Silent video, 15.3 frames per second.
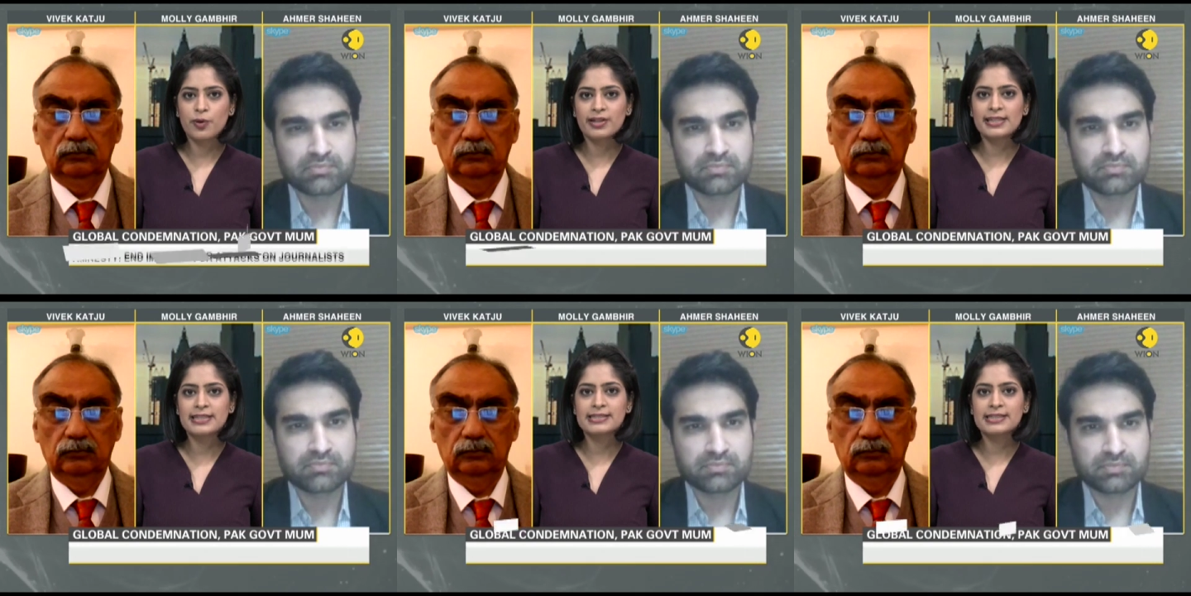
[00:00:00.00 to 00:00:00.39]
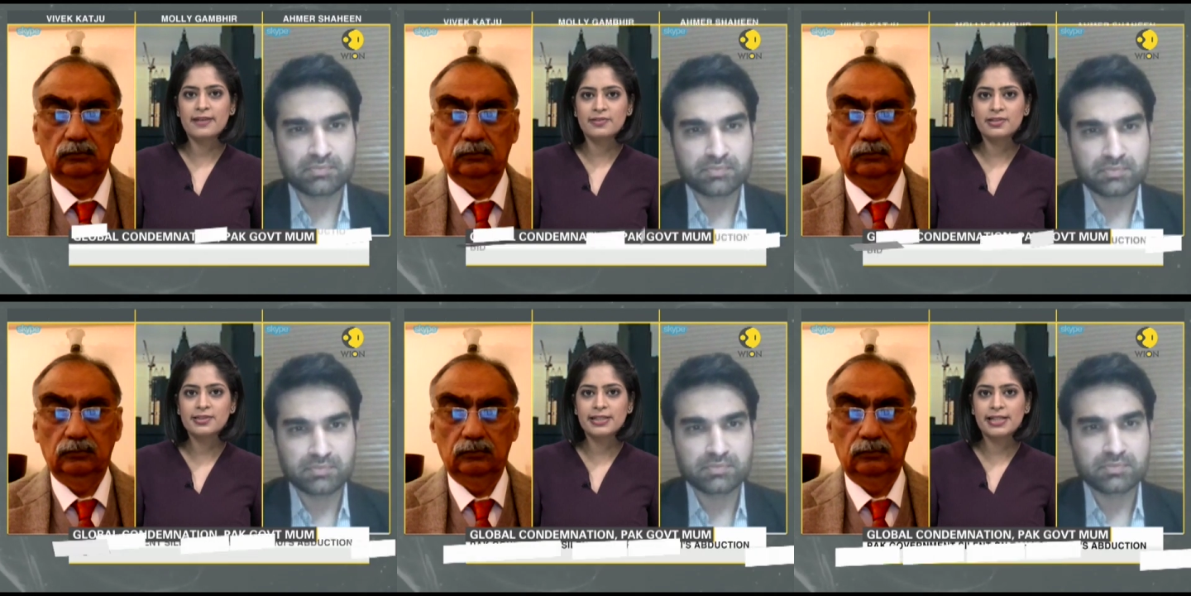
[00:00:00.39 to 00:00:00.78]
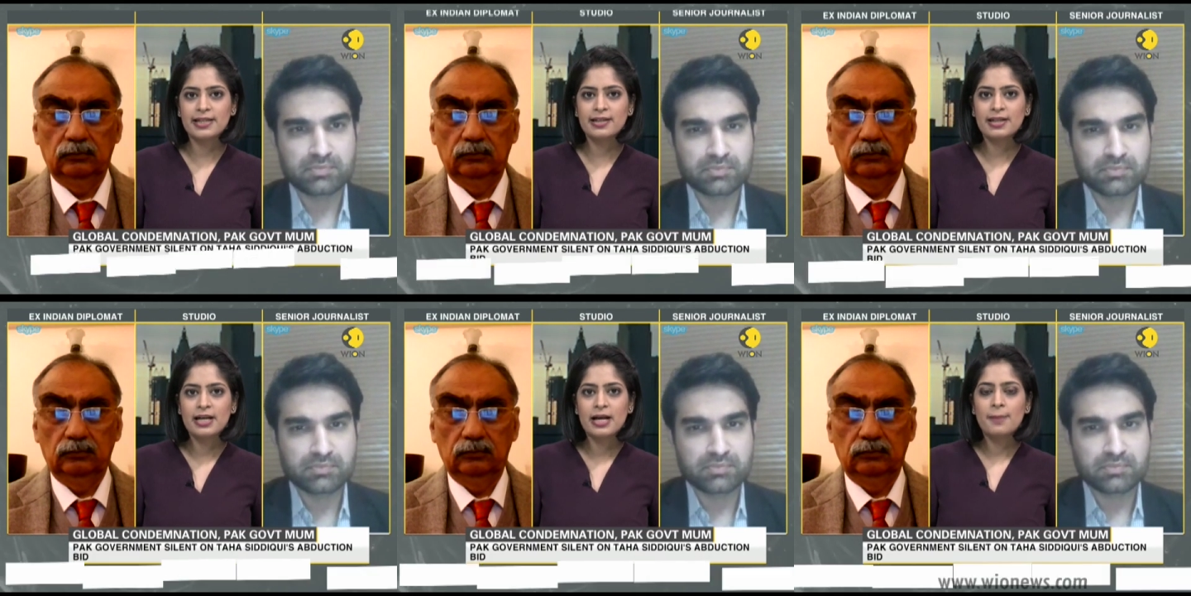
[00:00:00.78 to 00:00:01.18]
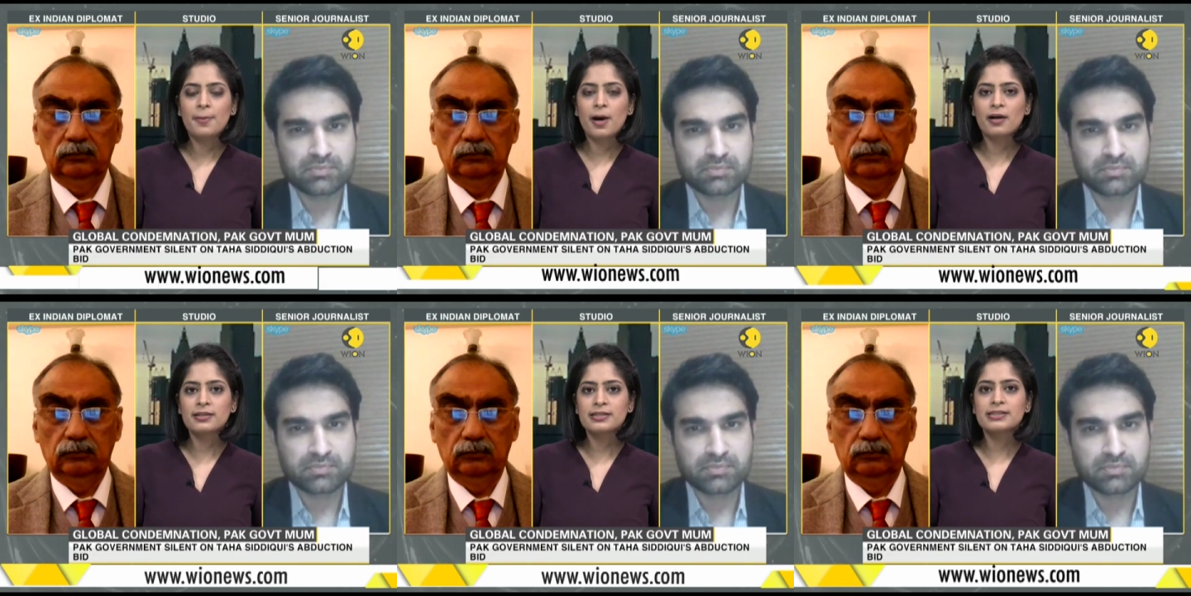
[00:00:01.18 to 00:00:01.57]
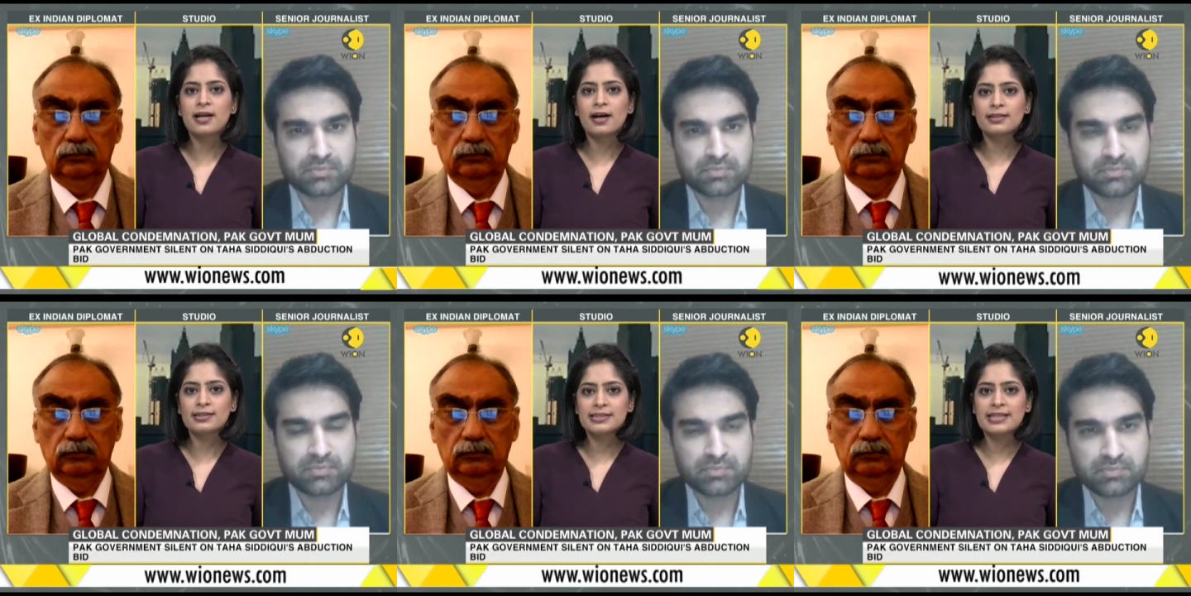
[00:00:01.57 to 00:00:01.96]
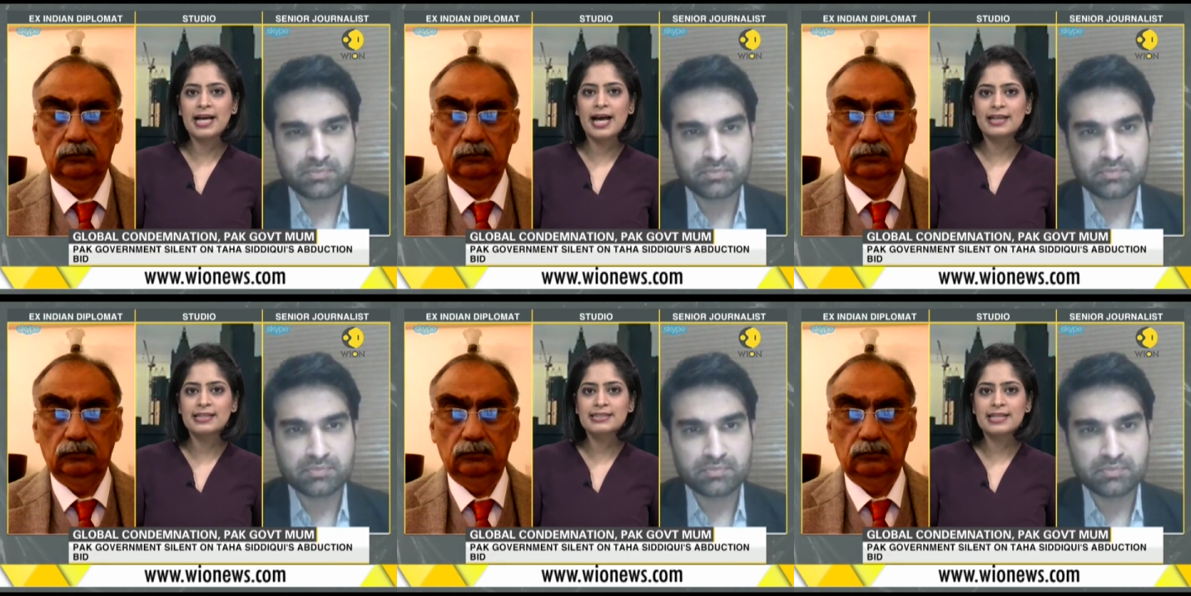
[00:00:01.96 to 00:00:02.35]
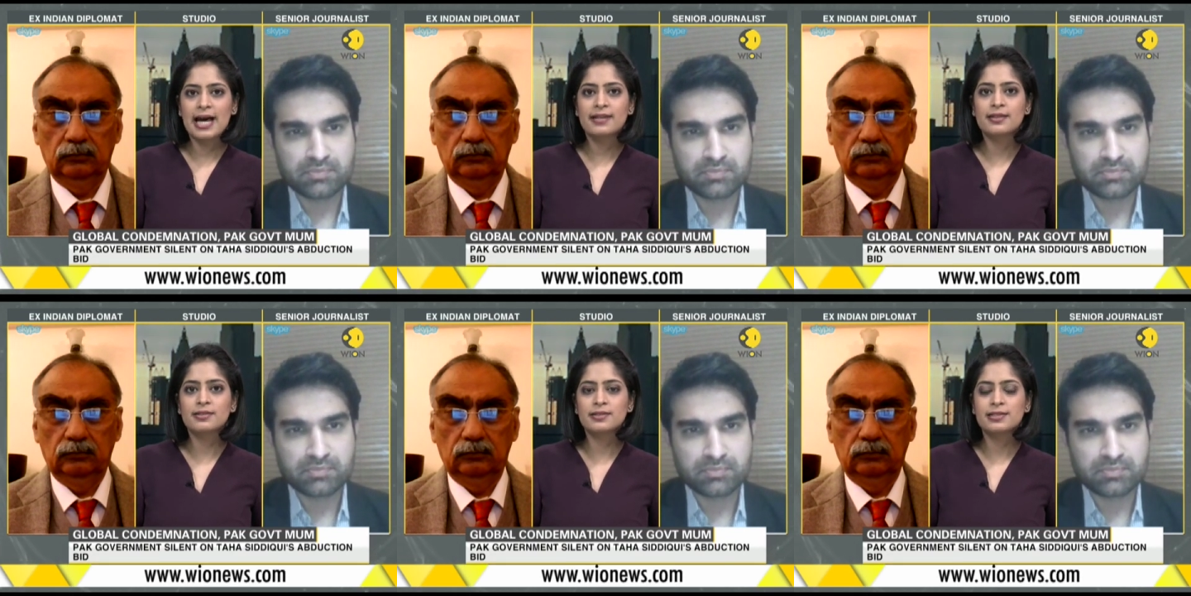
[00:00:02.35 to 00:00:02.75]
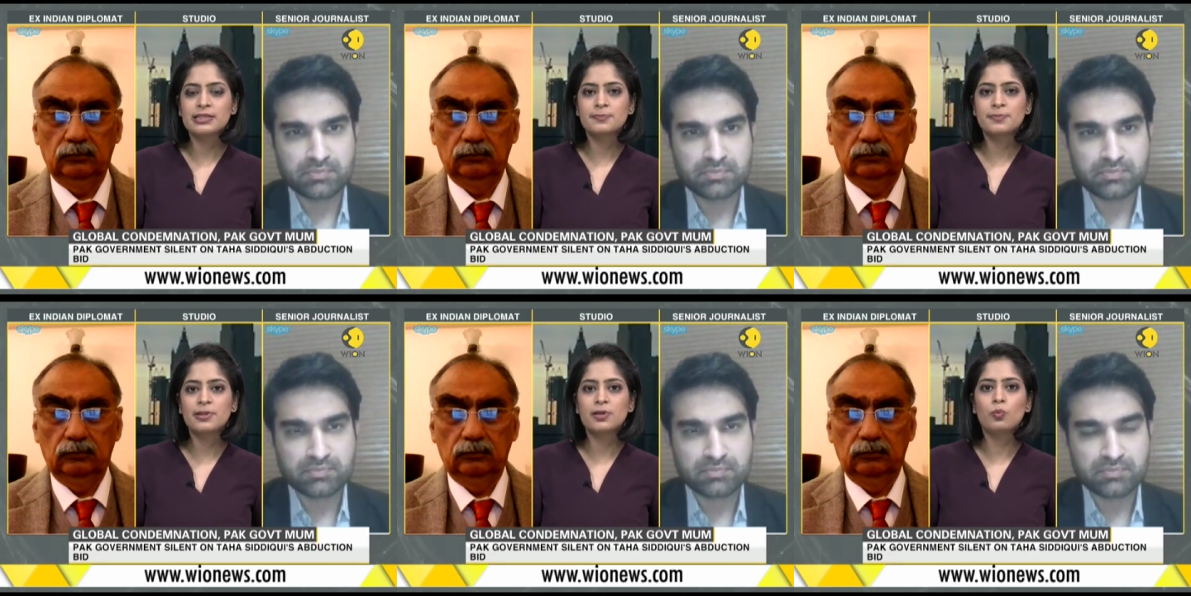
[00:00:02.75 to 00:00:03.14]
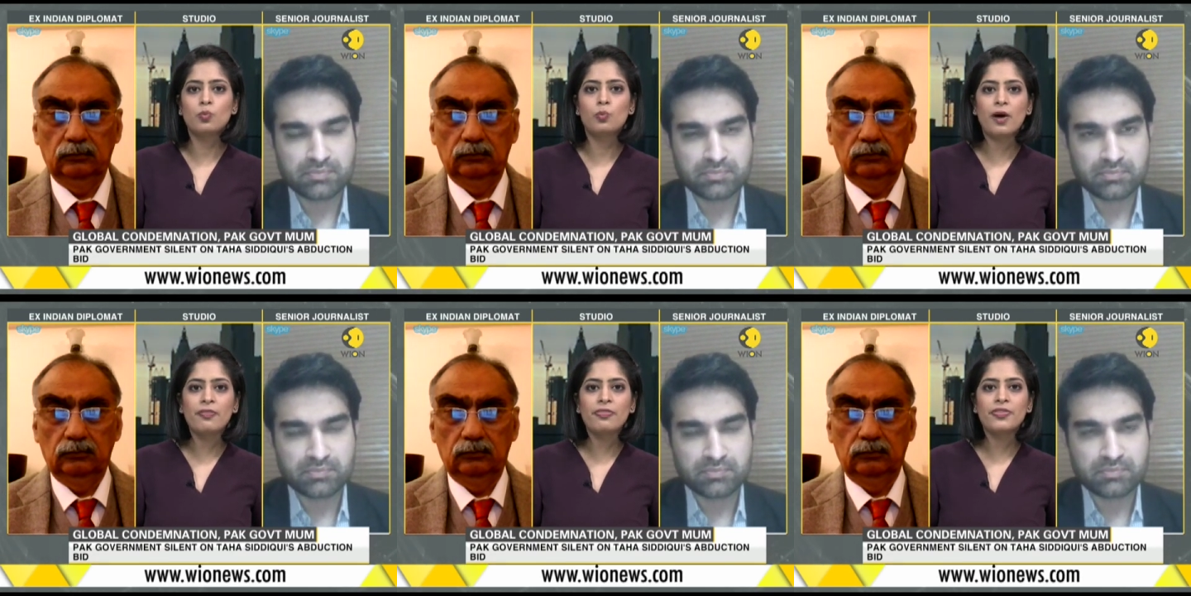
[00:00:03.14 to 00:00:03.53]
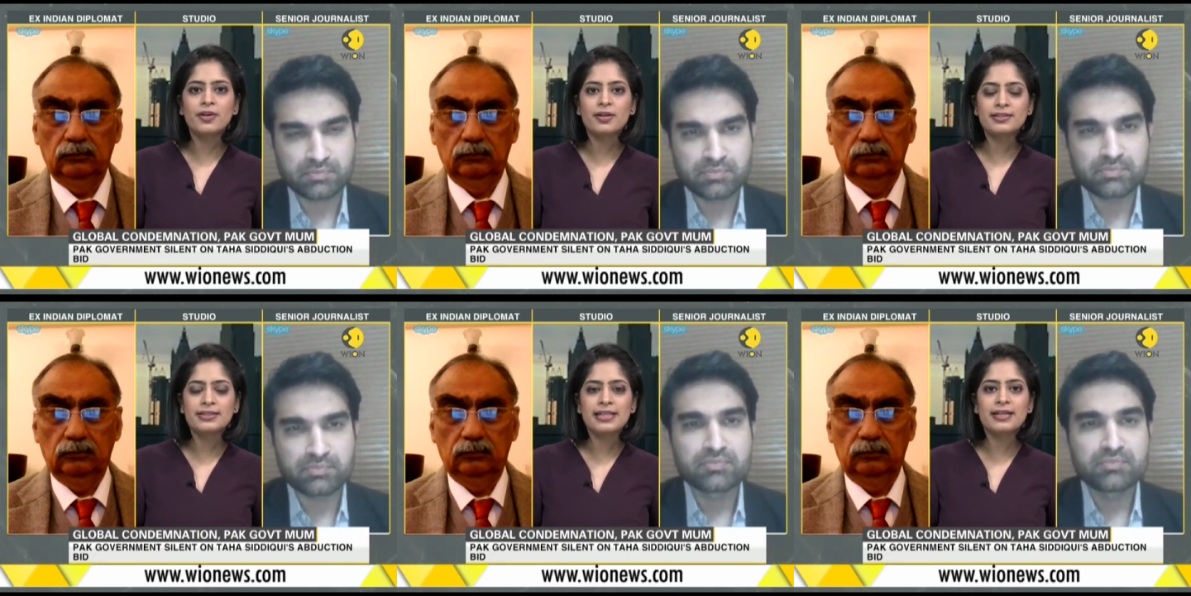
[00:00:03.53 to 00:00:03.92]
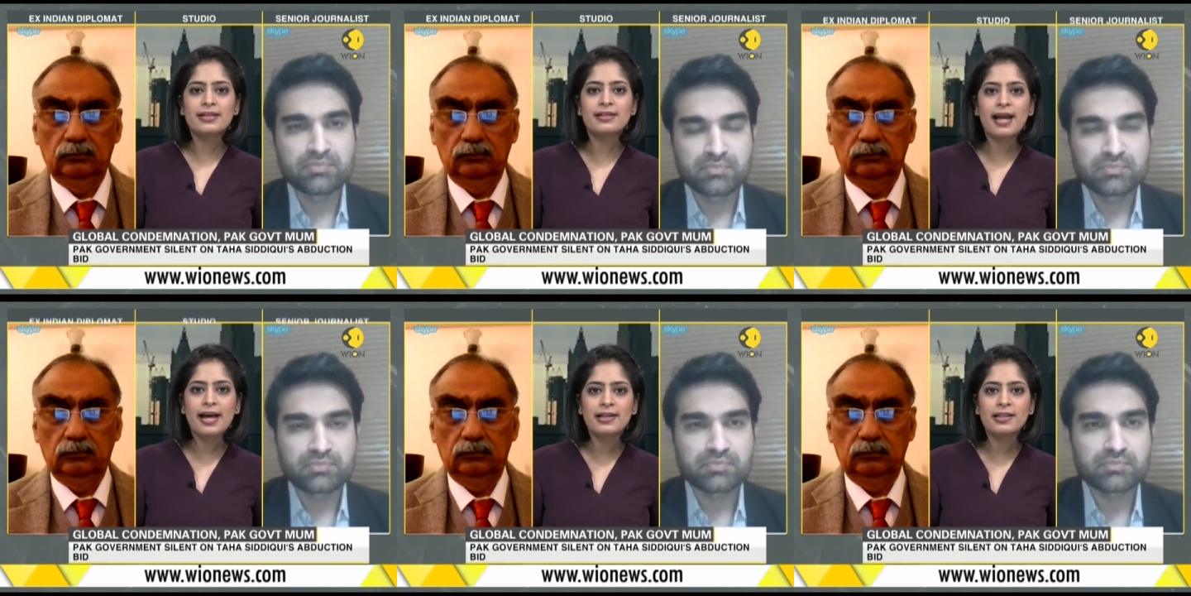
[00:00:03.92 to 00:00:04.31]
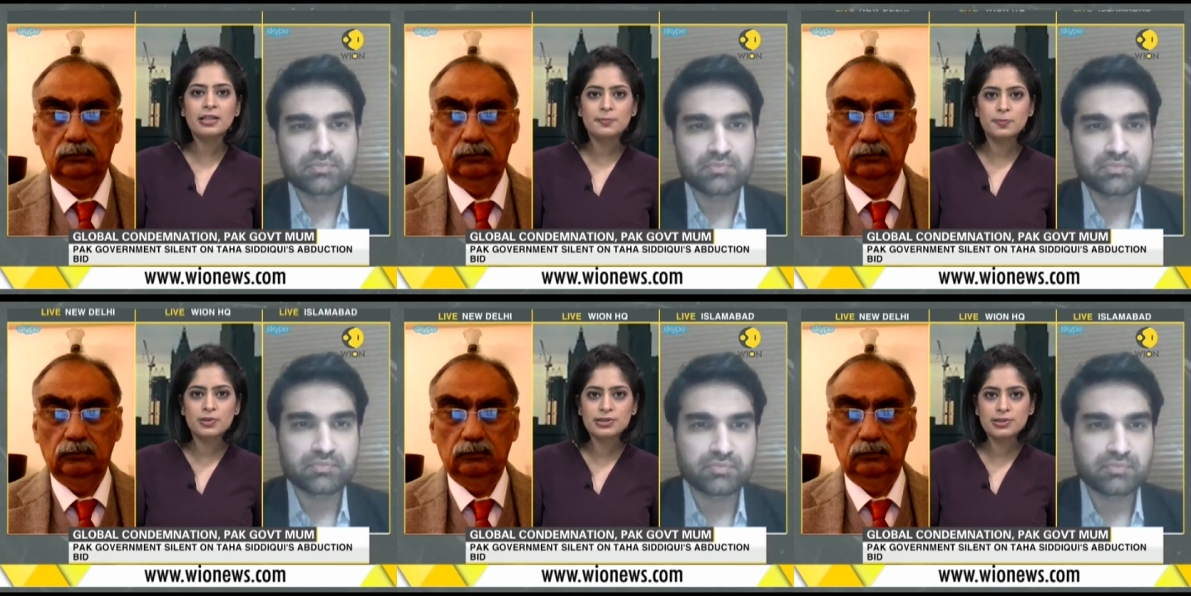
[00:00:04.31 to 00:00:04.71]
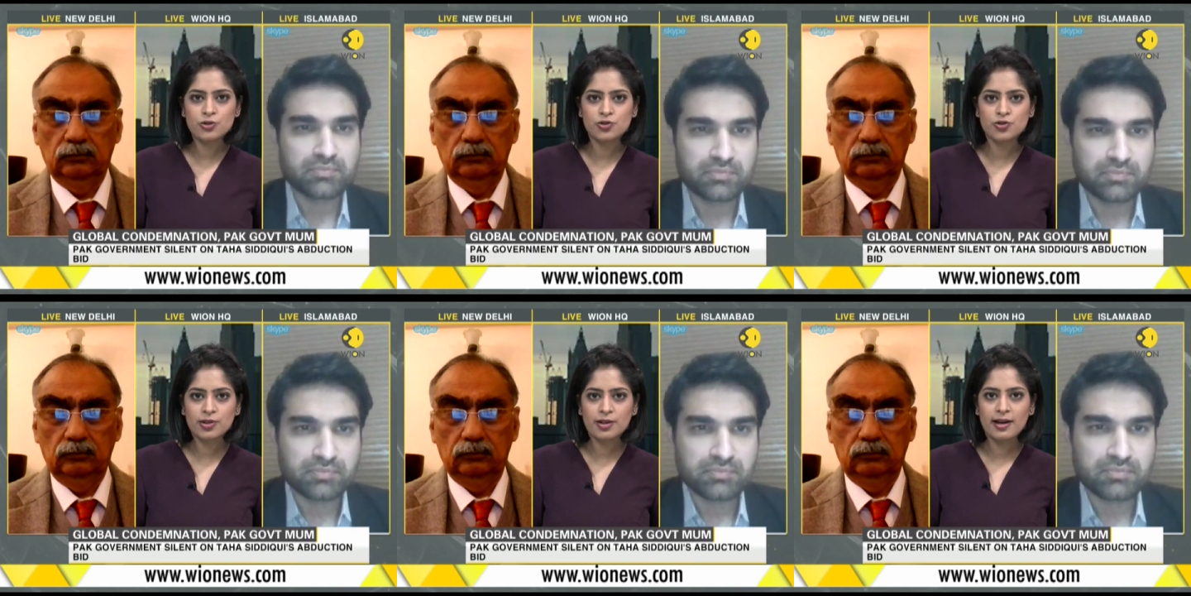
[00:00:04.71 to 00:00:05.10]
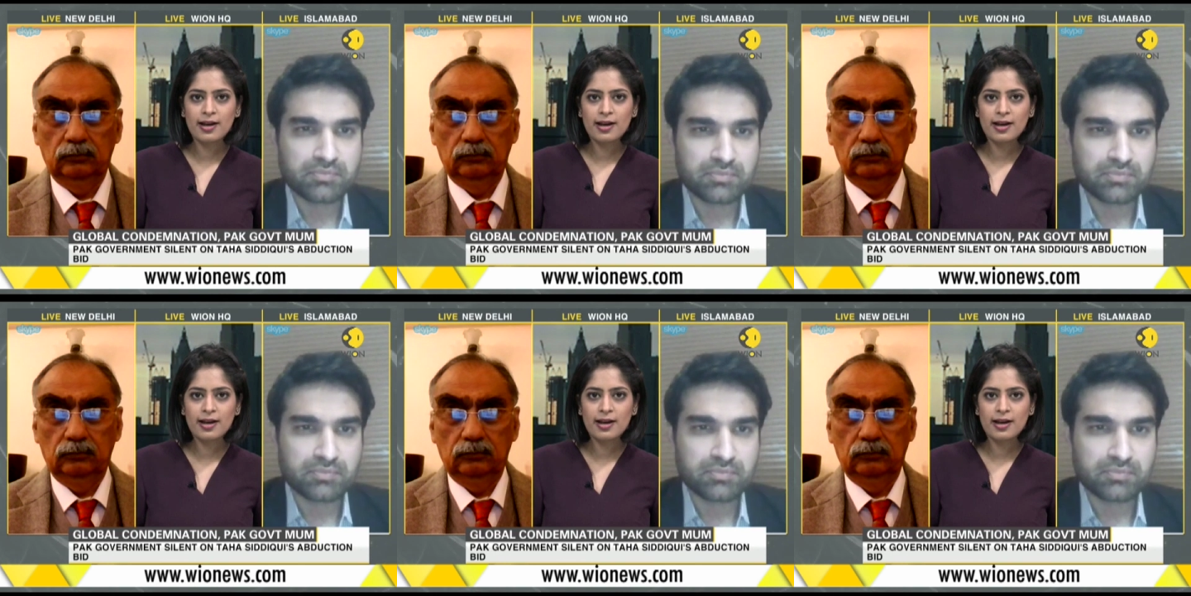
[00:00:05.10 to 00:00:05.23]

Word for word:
Speaker 1: 2017, Pakistan stands at a dismal 139th position